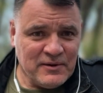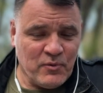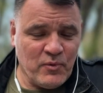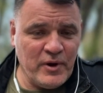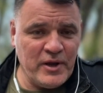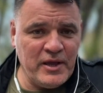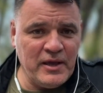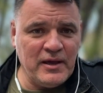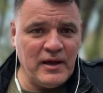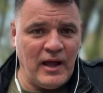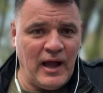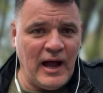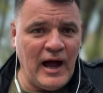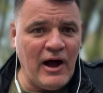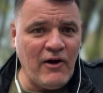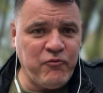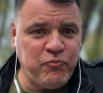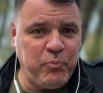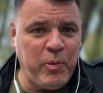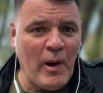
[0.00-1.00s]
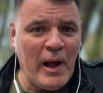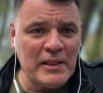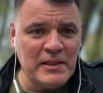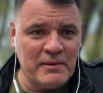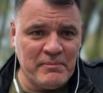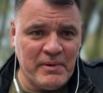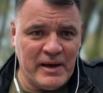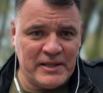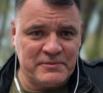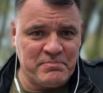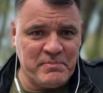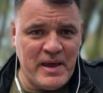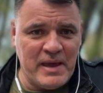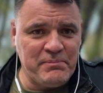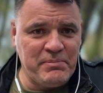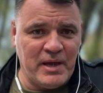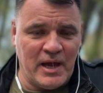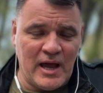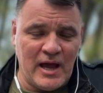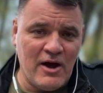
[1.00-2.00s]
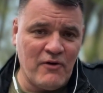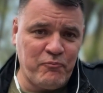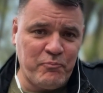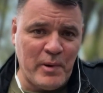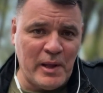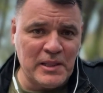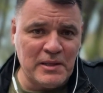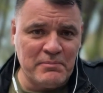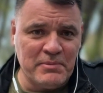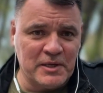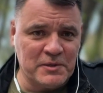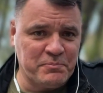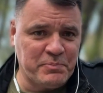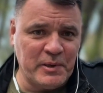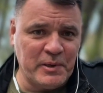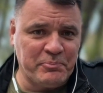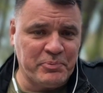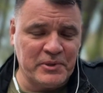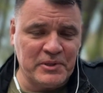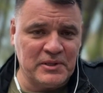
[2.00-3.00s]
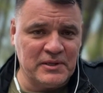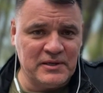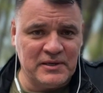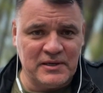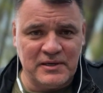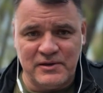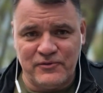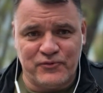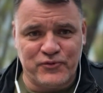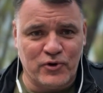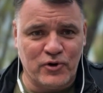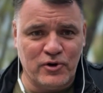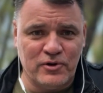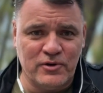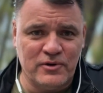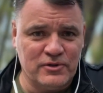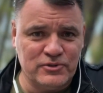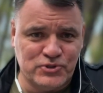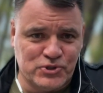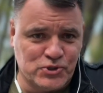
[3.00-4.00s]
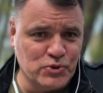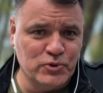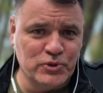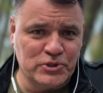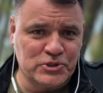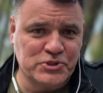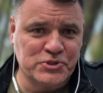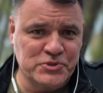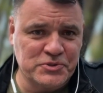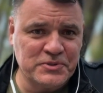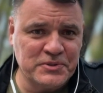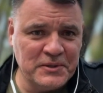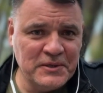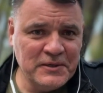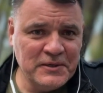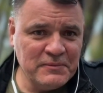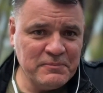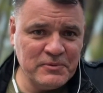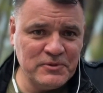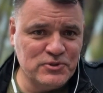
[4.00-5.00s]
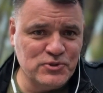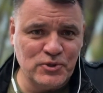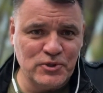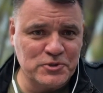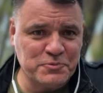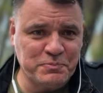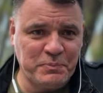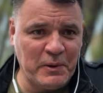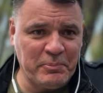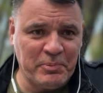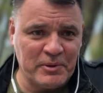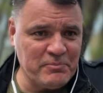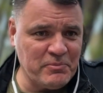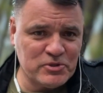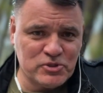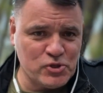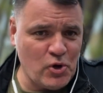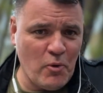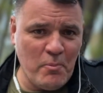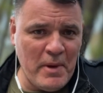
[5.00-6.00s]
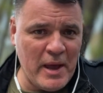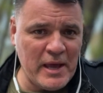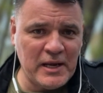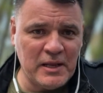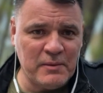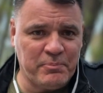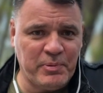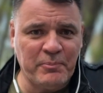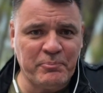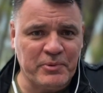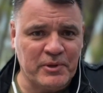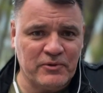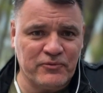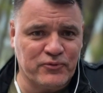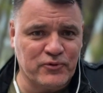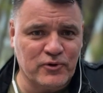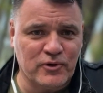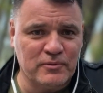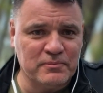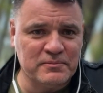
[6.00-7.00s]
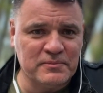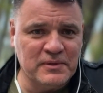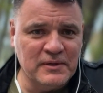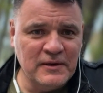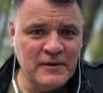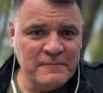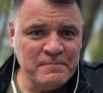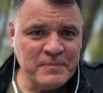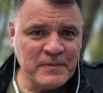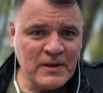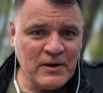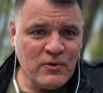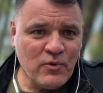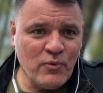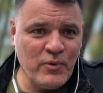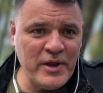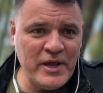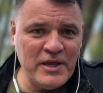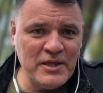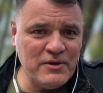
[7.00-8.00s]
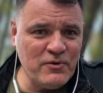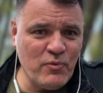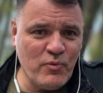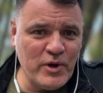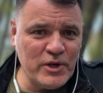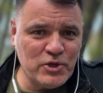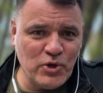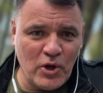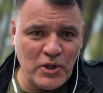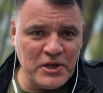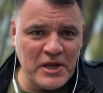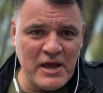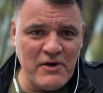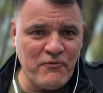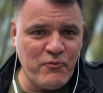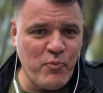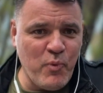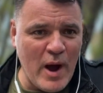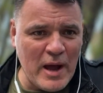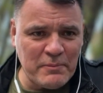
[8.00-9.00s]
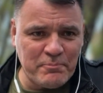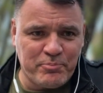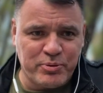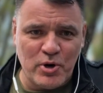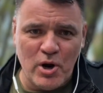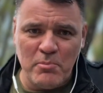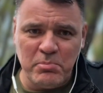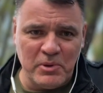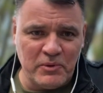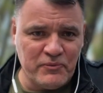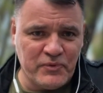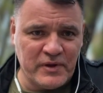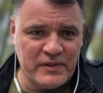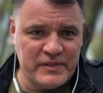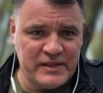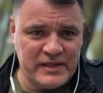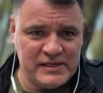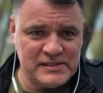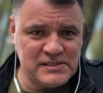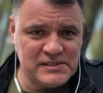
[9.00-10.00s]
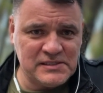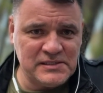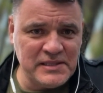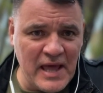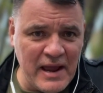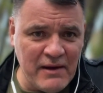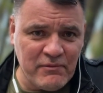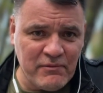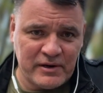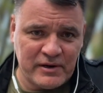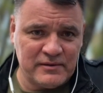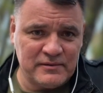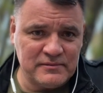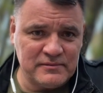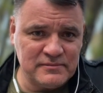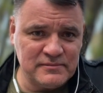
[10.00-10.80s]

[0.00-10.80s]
We half parliament, maybe half parliament people from Jewish people. So many people from. We don't have one problem with this. Never.